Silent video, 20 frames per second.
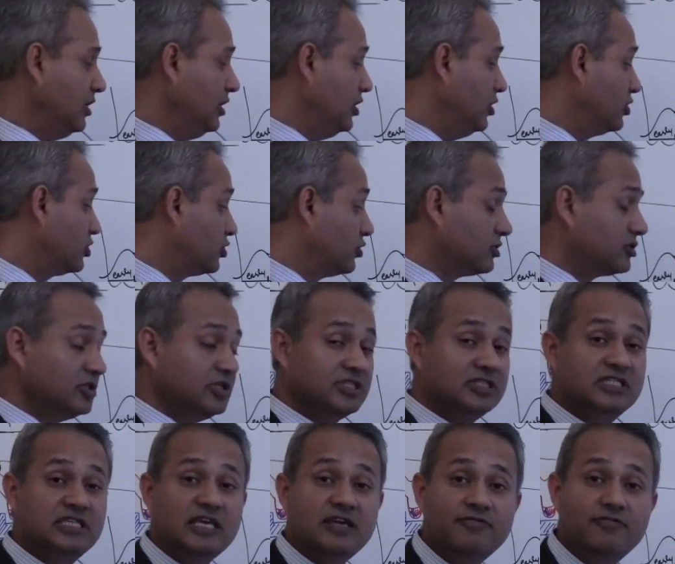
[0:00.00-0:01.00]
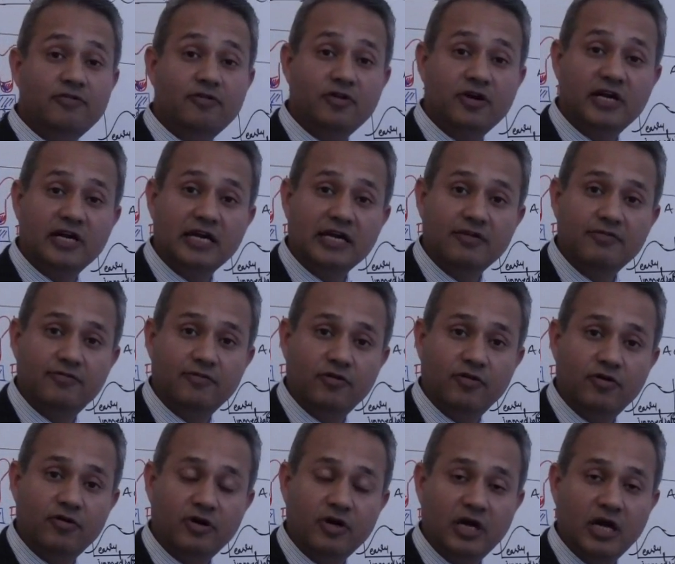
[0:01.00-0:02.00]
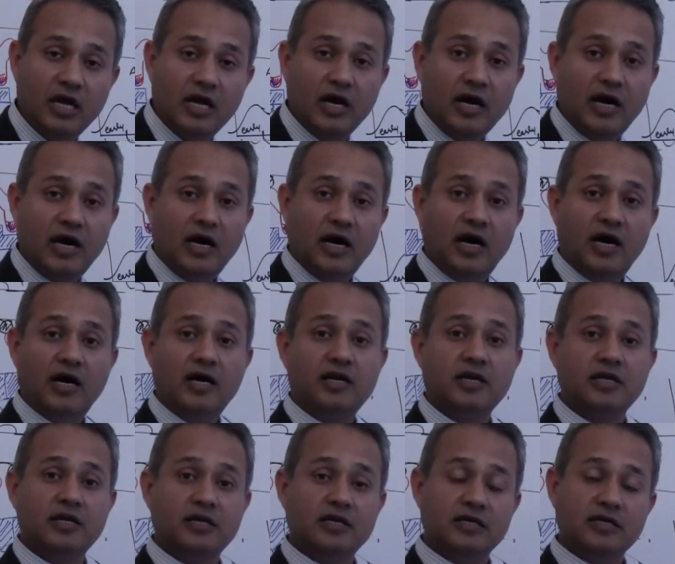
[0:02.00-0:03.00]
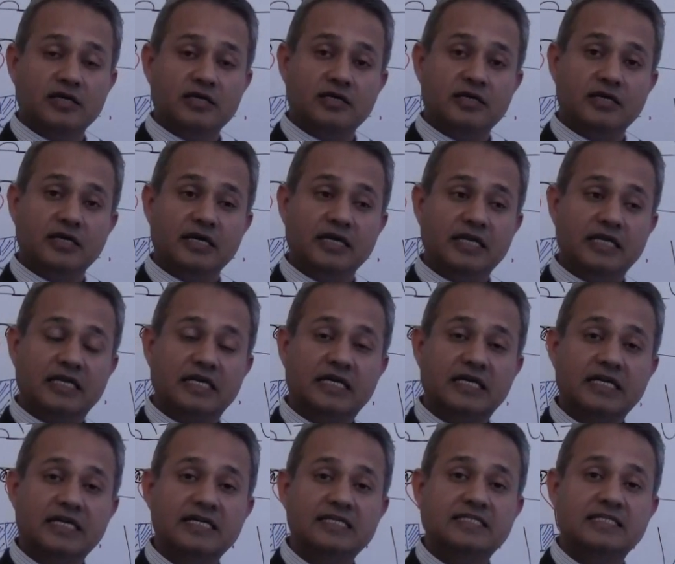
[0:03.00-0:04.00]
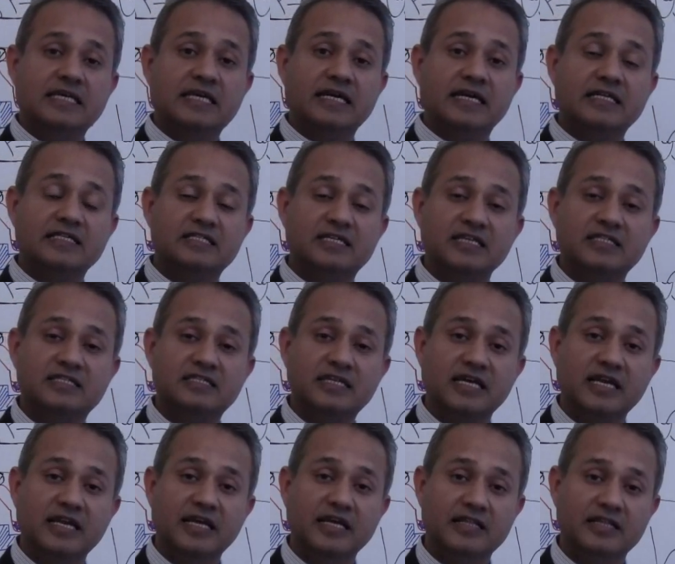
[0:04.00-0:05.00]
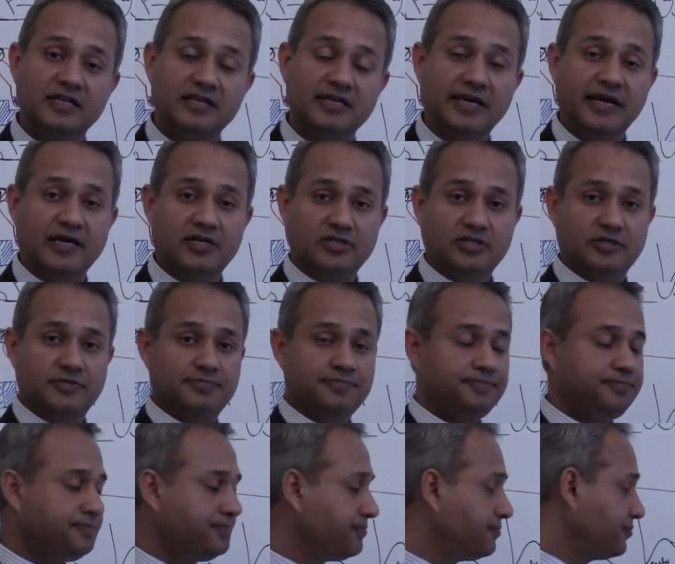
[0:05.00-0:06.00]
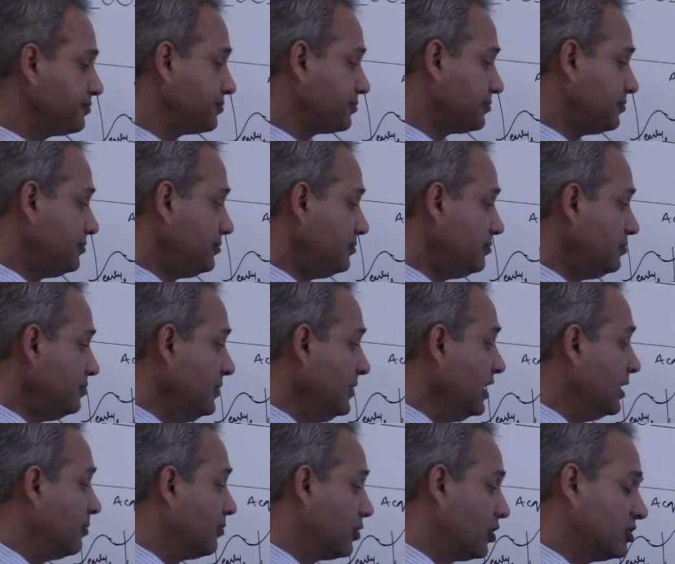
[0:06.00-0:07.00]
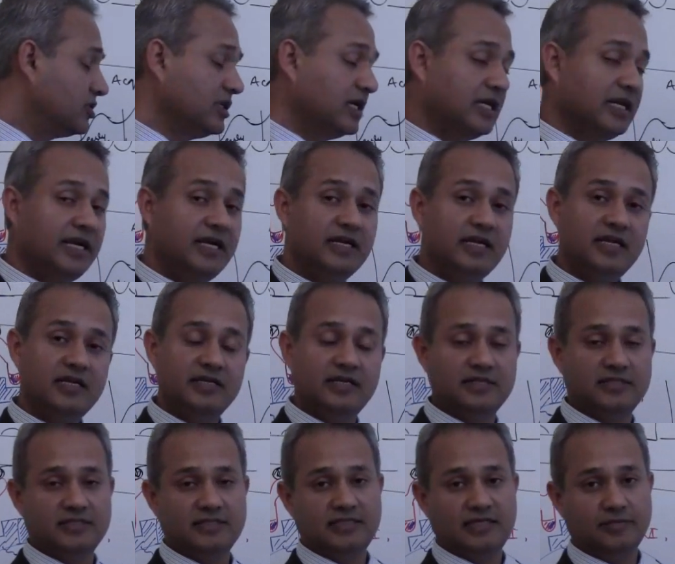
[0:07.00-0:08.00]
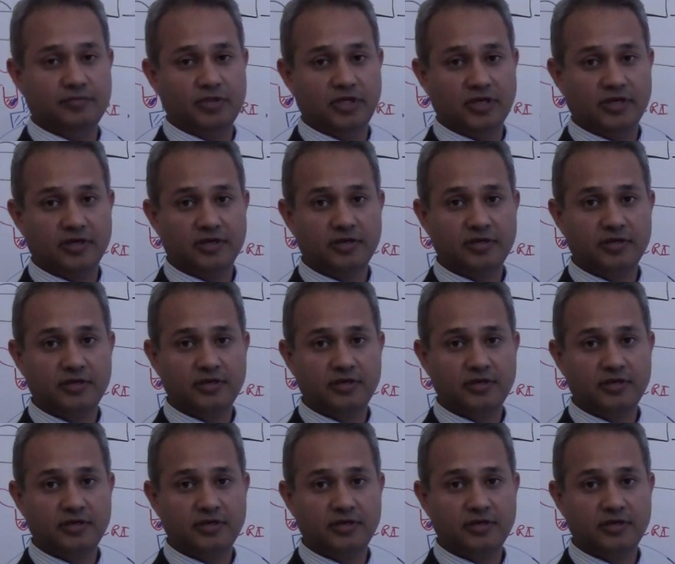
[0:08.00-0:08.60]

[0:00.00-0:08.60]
Leukotriene C4 and D4 are increasing and sustaining the reaction. Prostaglandin does the same thing.